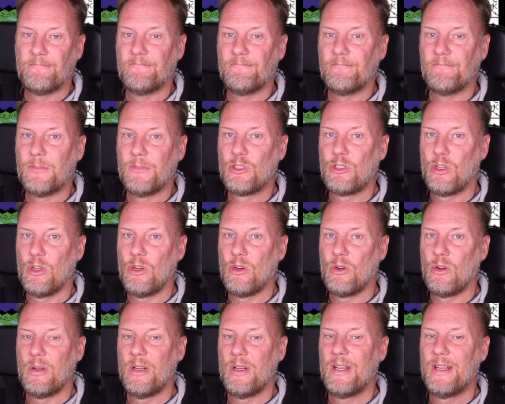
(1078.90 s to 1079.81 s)

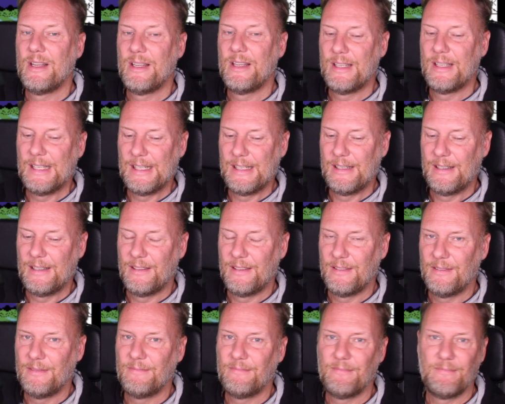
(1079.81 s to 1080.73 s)
So
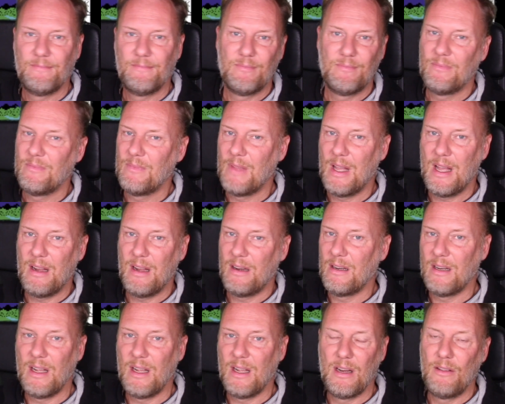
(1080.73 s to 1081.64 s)

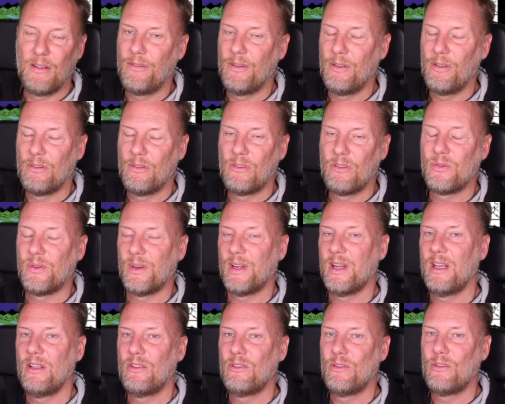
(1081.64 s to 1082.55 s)
if you
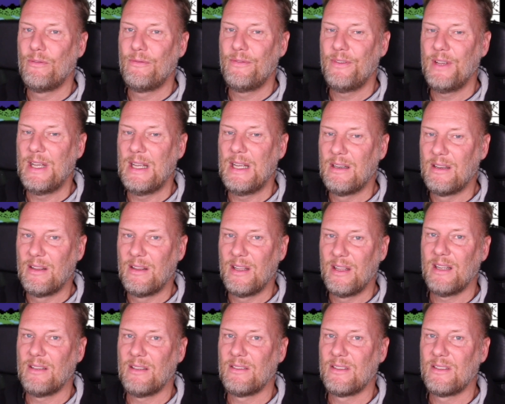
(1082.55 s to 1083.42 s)
try to feed that